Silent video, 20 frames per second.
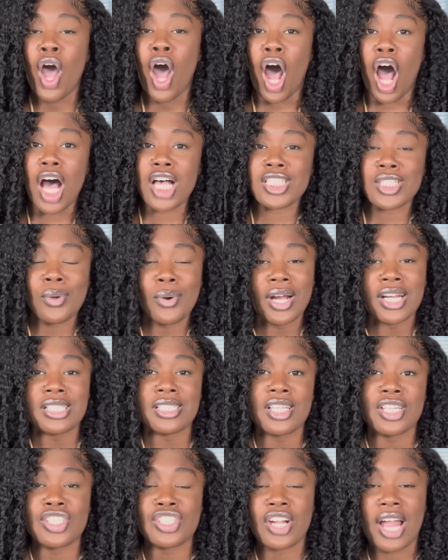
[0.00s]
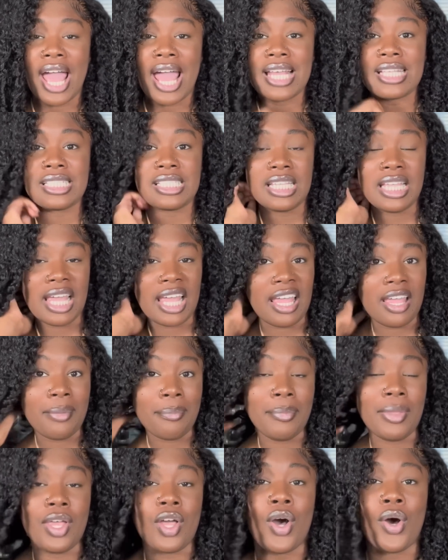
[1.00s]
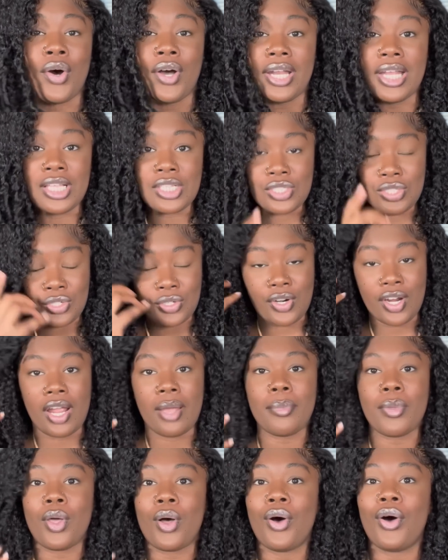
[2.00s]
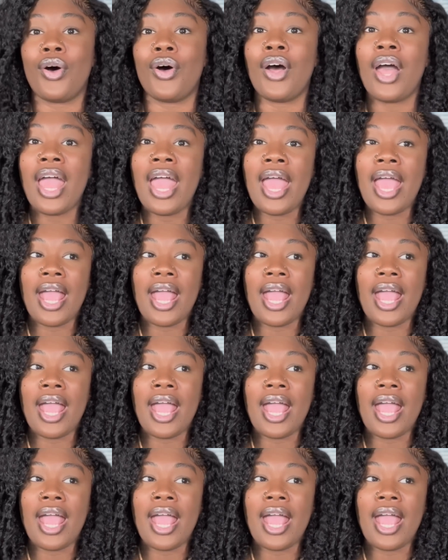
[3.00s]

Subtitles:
Also, her sister had DM'd me on Instagram, y'all.